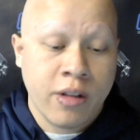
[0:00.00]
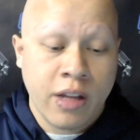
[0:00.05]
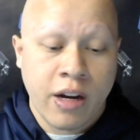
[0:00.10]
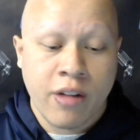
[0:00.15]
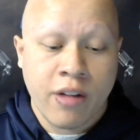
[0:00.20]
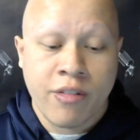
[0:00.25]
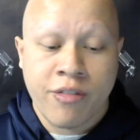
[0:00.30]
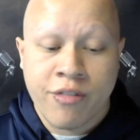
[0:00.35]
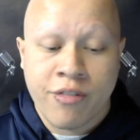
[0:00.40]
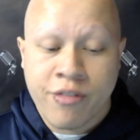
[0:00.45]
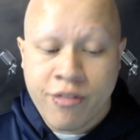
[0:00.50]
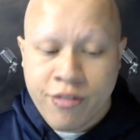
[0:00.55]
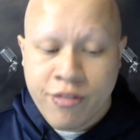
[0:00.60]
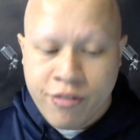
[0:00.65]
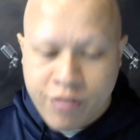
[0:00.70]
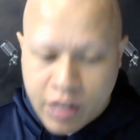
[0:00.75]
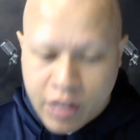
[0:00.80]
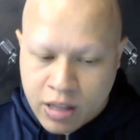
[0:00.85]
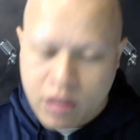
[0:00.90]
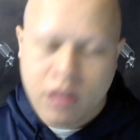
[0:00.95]
They are
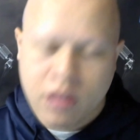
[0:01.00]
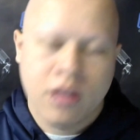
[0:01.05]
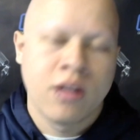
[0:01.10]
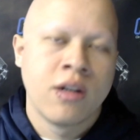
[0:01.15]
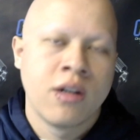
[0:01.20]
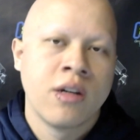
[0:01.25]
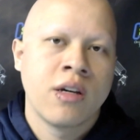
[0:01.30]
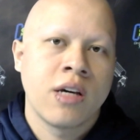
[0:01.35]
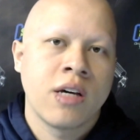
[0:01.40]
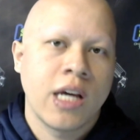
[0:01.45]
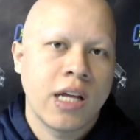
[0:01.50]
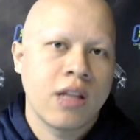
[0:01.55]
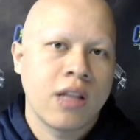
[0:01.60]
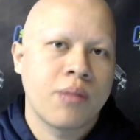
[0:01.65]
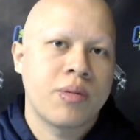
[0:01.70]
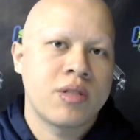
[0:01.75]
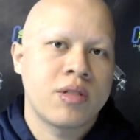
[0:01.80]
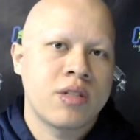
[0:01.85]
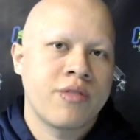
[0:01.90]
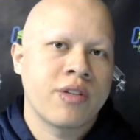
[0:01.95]
fifth in the
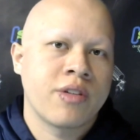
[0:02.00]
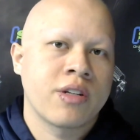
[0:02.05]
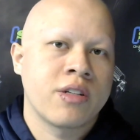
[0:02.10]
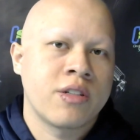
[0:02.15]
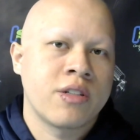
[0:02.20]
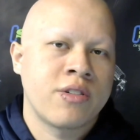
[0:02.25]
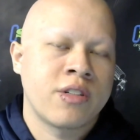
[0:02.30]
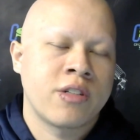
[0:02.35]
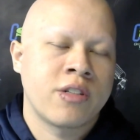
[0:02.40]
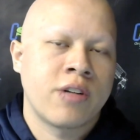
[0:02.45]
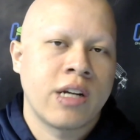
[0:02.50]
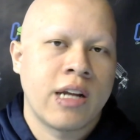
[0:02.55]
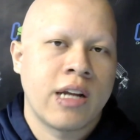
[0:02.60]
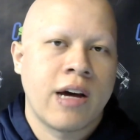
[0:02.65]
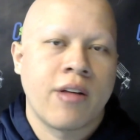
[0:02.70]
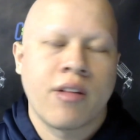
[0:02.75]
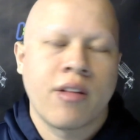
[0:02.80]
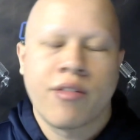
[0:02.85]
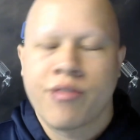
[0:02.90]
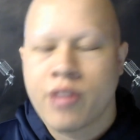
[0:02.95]
Pacific Division right
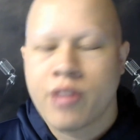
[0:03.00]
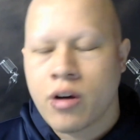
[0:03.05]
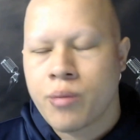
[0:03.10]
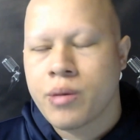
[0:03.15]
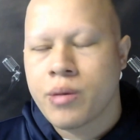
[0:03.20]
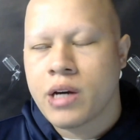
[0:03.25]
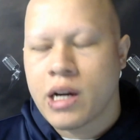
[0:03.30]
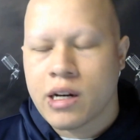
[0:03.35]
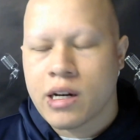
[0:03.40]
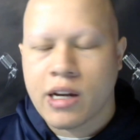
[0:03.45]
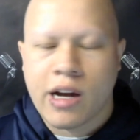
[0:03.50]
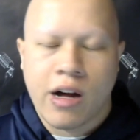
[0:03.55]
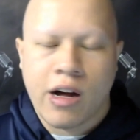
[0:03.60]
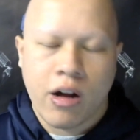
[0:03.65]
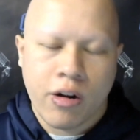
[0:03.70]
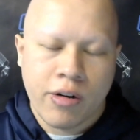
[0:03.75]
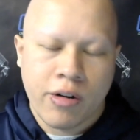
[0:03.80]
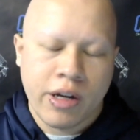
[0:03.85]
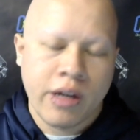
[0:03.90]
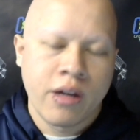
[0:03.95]
now. They fell behind
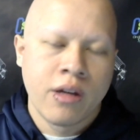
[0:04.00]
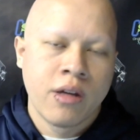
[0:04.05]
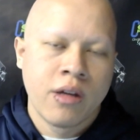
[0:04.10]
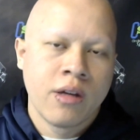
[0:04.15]
Calgary